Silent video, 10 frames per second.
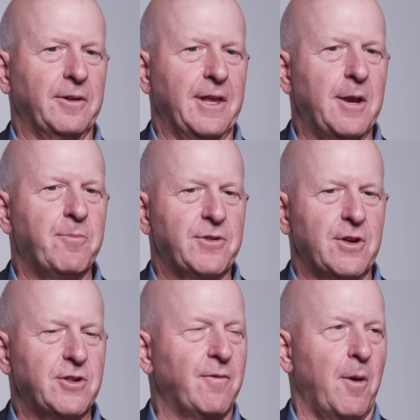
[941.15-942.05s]
leading
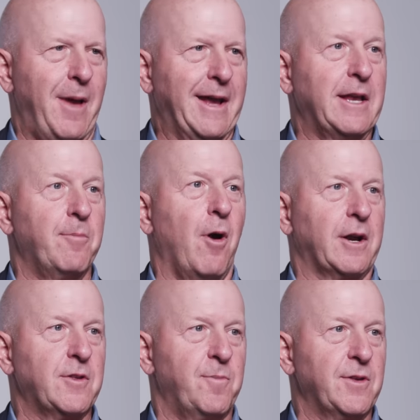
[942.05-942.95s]
position of our banking and
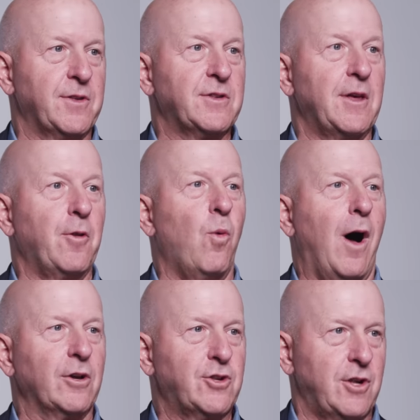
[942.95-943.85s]
markets business and the
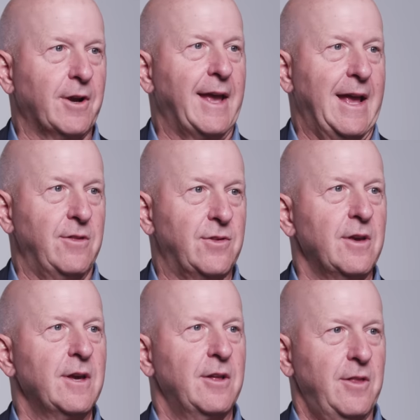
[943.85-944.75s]
wallet share gains
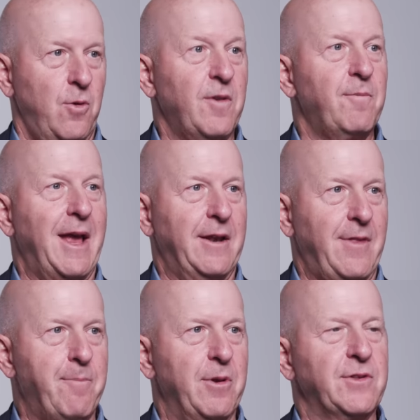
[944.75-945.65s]
that we've made in
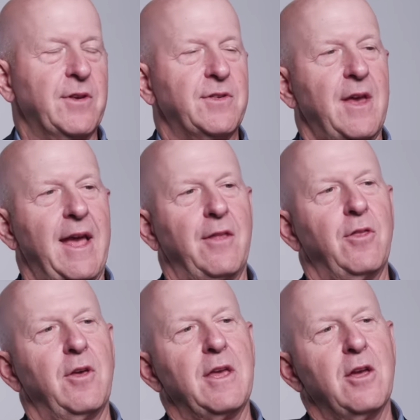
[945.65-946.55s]
that business
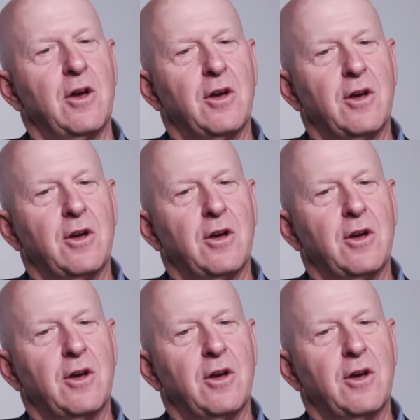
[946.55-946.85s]
and the